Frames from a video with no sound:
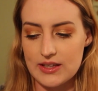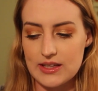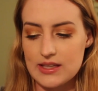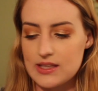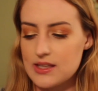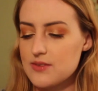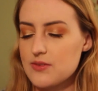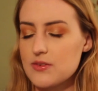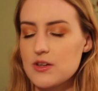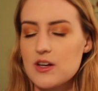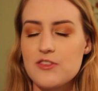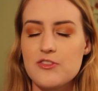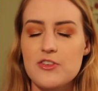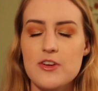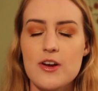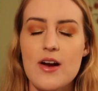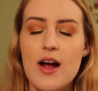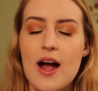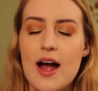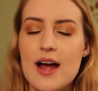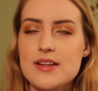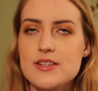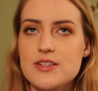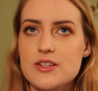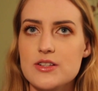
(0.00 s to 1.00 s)
Like even if your
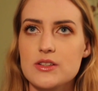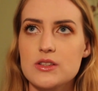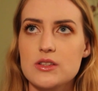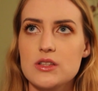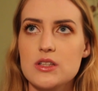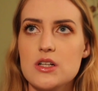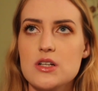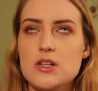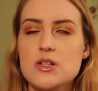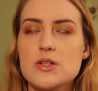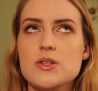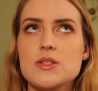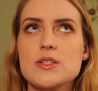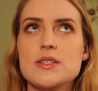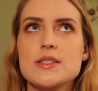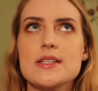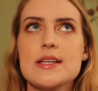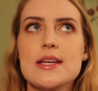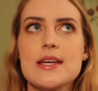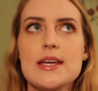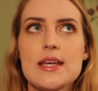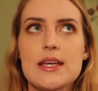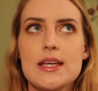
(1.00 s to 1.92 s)
eyes are closed,